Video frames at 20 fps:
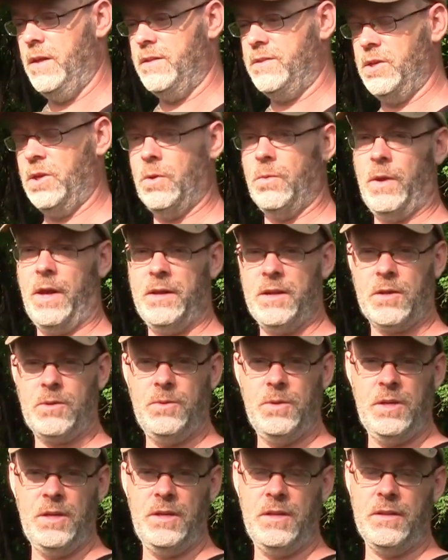
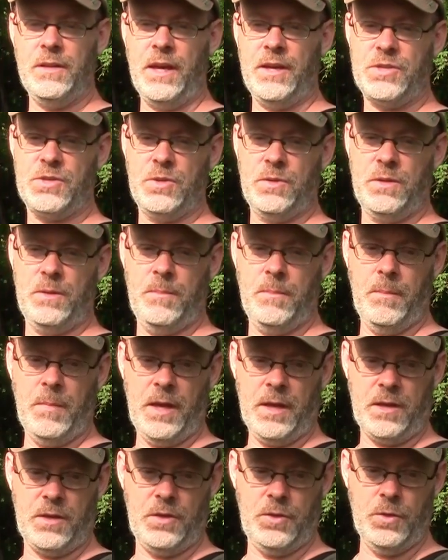theoretically, that should
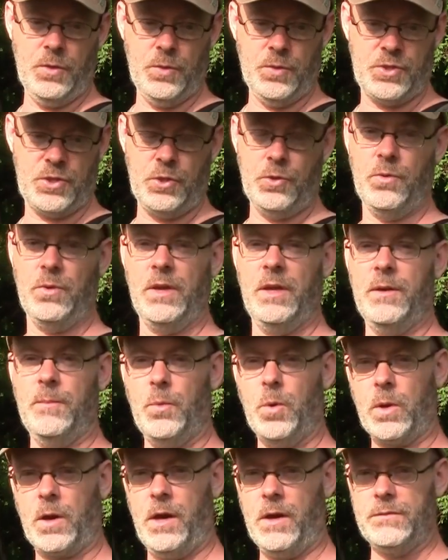make you shoot in a
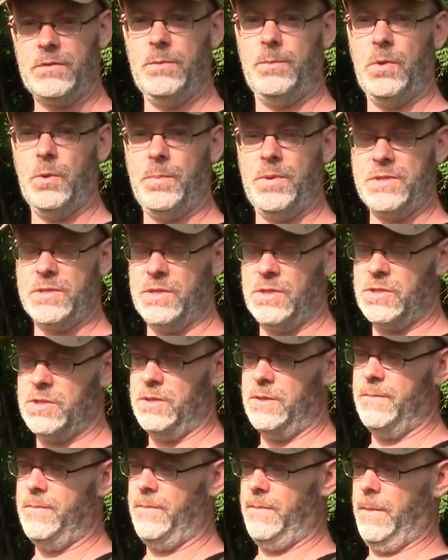more comfortable
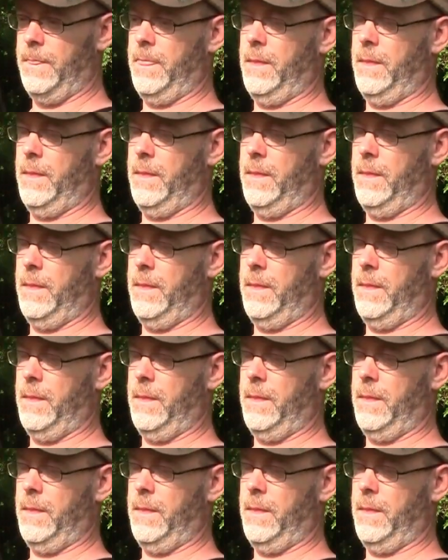position.